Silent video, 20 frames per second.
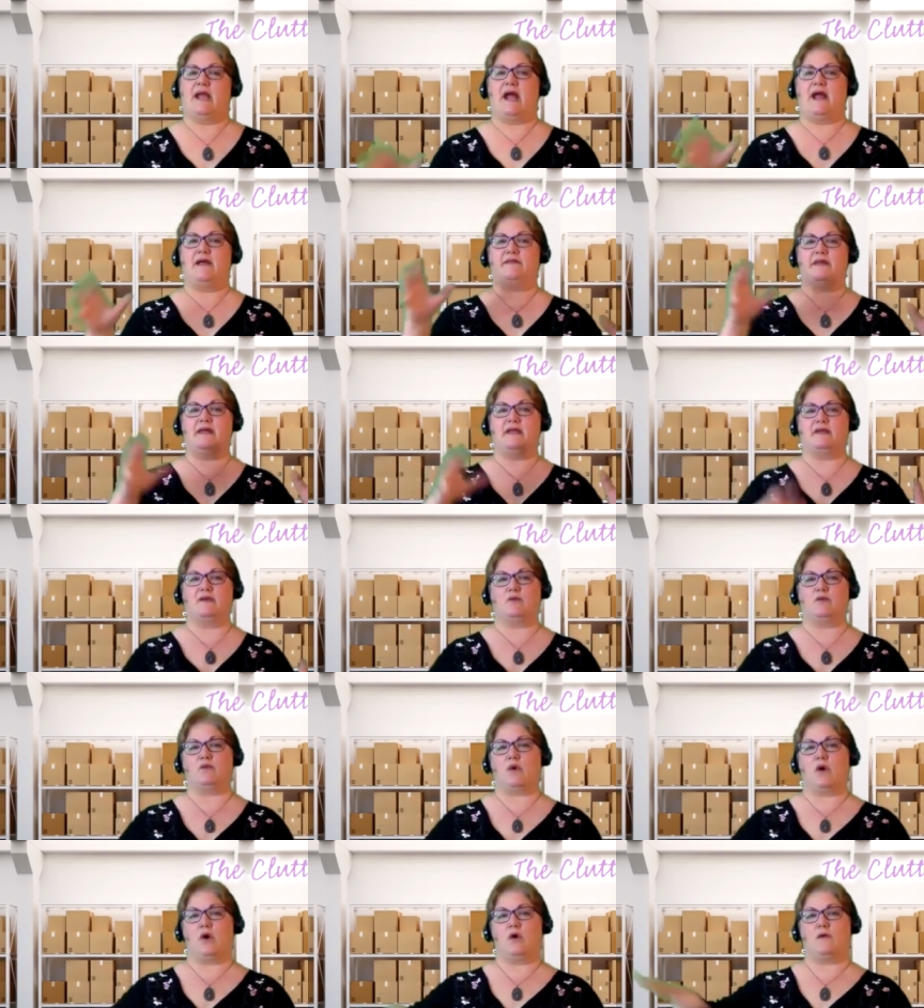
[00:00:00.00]
and then
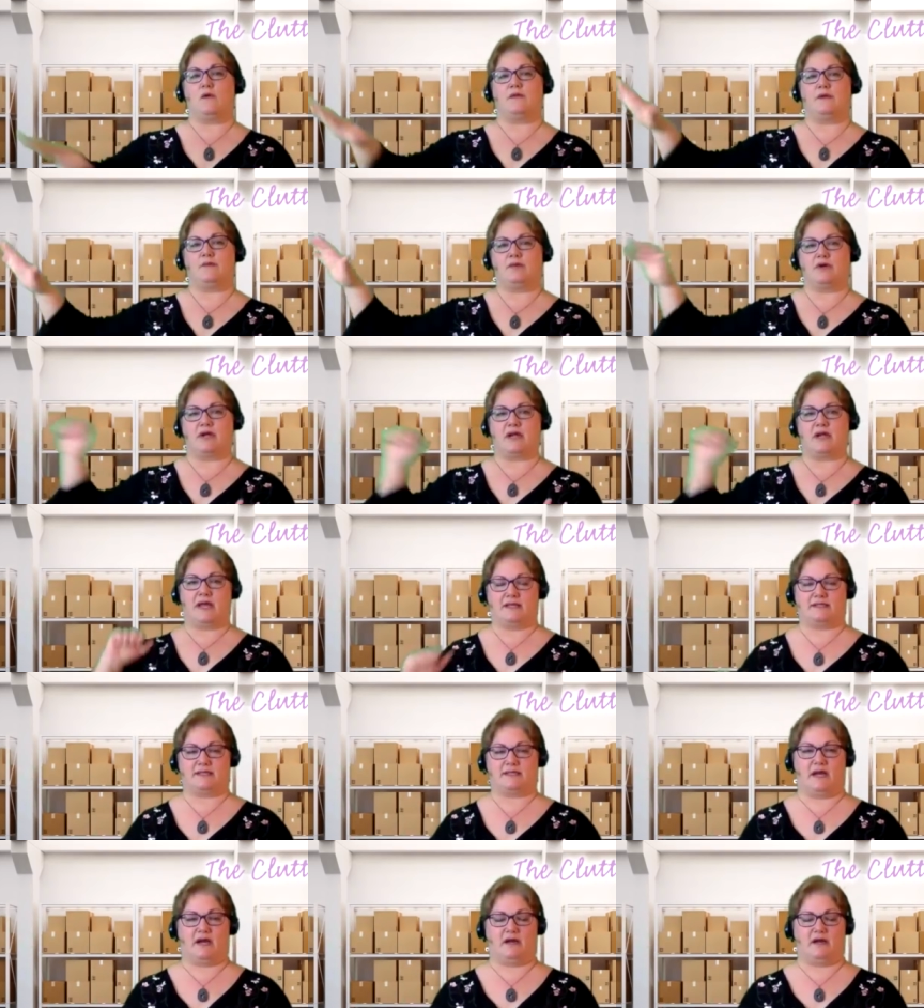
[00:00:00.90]
roll the
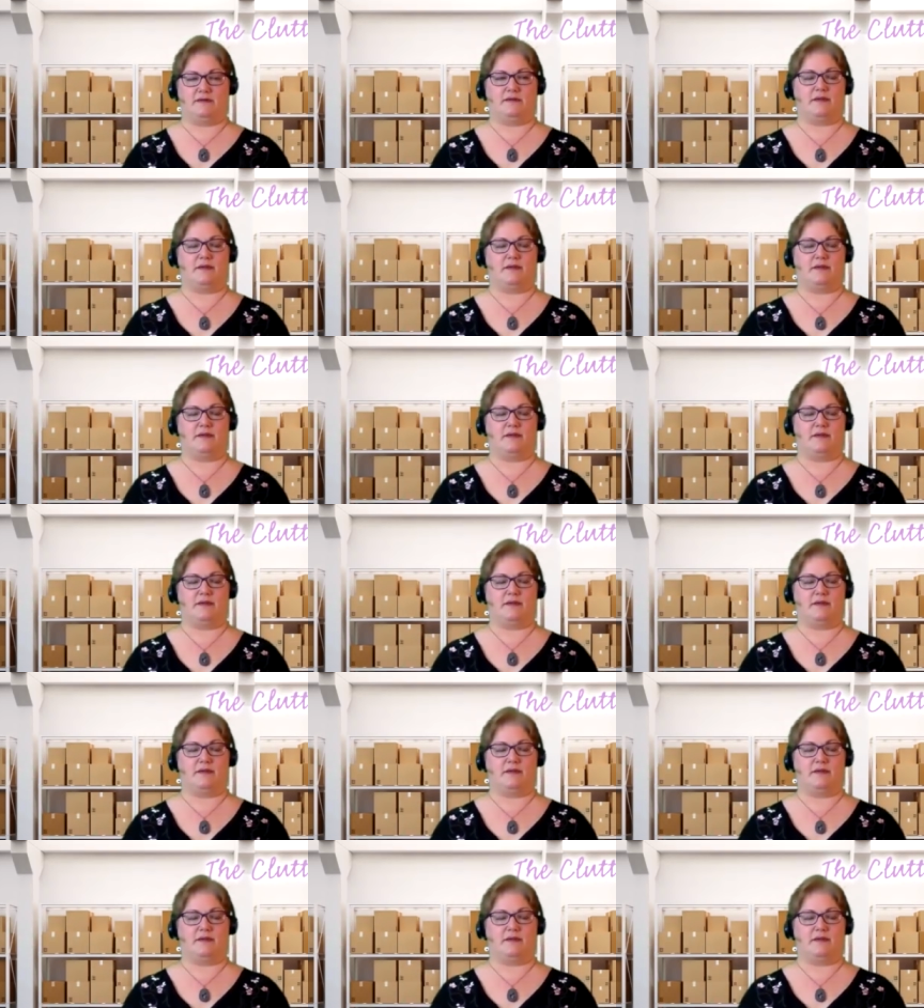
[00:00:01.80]
bookcase out.